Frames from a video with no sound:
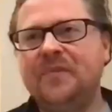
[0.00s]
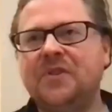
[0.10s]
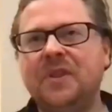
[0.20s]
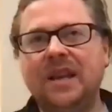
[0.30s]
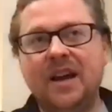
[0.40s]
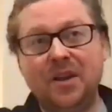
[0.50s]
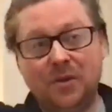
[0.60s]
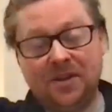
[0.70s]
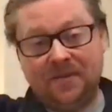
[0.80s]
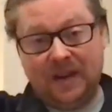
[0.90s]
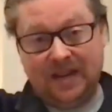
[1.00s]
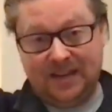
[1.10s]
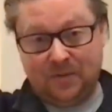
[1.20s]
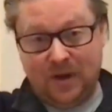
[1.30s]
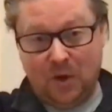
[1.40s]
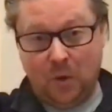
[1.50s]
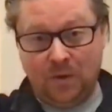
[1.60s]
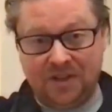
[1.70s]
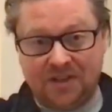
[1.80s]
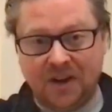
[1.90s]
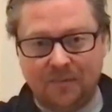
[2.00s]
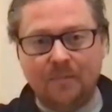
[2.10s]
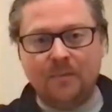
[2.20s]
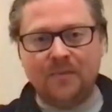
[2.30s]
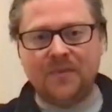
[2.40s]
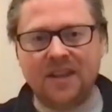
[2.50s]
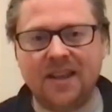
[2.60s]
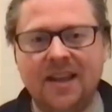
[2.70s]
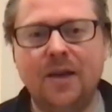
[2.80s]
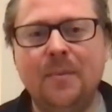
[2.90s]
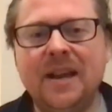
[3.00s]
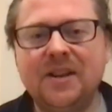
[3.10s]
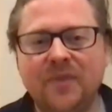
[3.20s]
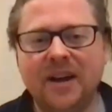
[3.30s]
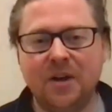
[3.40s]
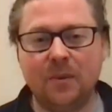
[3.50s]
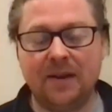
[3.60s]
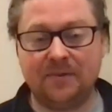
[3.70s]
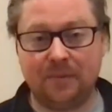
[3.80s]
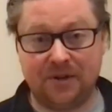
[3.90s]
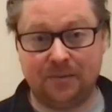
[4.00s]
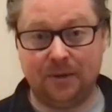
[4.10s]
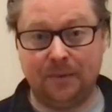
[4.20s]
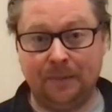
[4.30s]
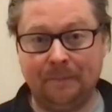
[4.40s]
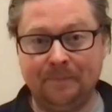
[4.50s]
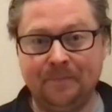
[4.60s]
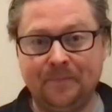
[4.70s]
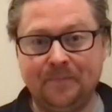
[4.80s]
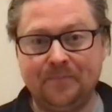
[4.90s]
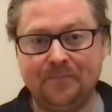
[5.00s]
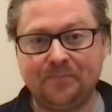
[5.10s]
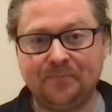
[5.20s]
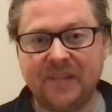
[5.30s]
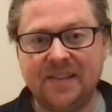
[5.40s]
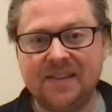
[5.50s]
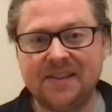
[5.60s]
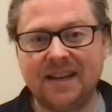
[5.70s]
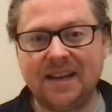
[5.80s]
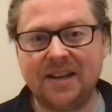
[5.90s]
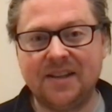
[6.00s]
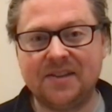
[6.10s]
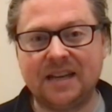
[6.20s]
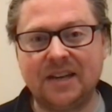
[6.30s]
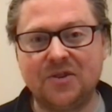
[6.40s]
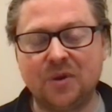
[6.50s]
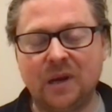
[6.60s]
so the ionosphere is where all the stuff it, it makes radio waves possible. This ele- this electro-